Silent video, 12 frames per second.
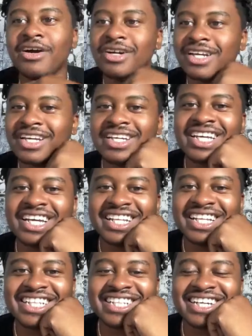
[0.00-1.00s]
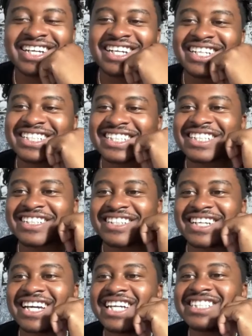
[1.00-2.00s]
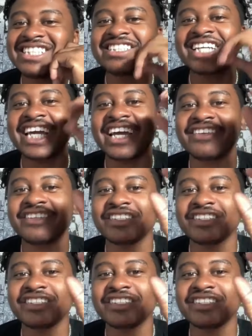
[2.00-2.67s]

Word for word: okay yeah i like that i like to hear that it seems like uh,